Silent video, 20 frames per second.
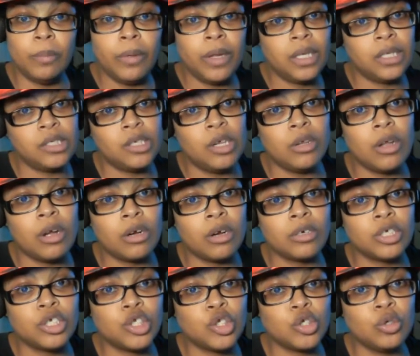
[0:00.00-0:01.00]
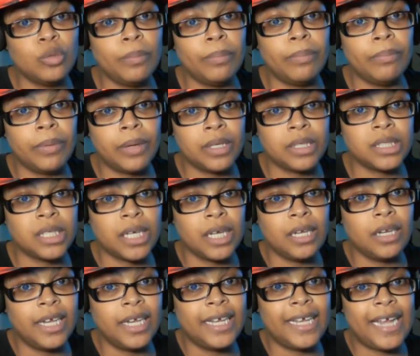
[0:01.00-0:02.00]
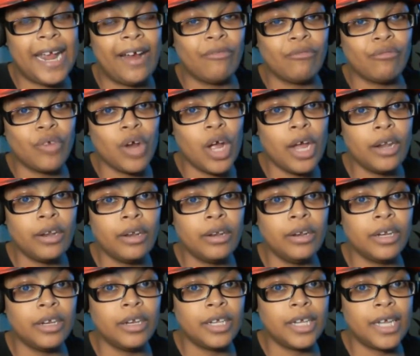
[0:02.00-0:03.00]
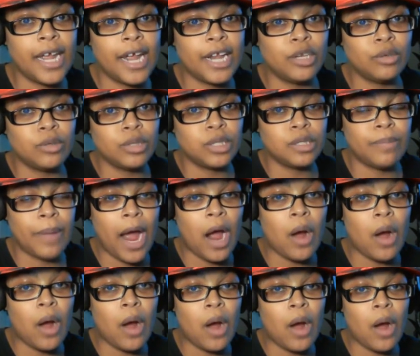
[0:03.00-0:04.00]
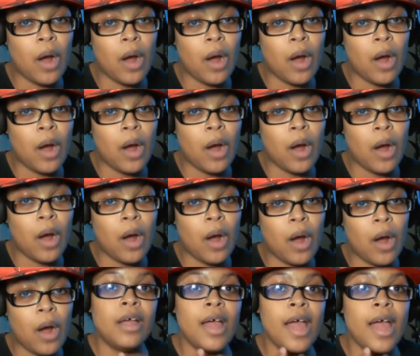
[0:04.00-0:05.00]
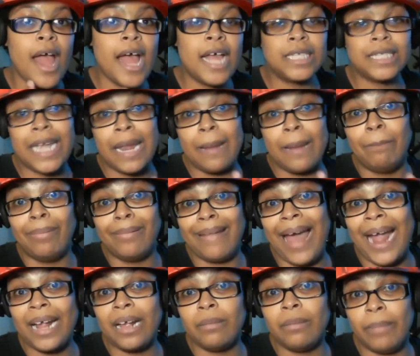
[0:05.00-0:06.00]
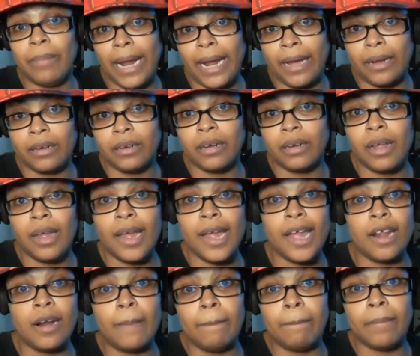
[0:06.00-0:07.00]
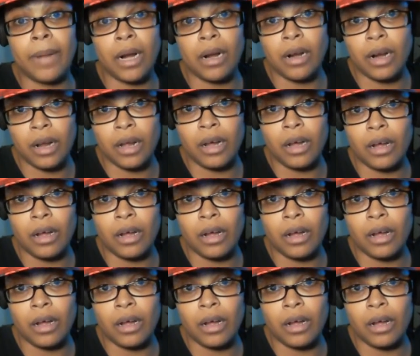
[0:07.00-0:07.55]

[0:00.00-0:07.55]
He's no longer a soup because, again, he can't run and he can't use his powers, but as a black man in America,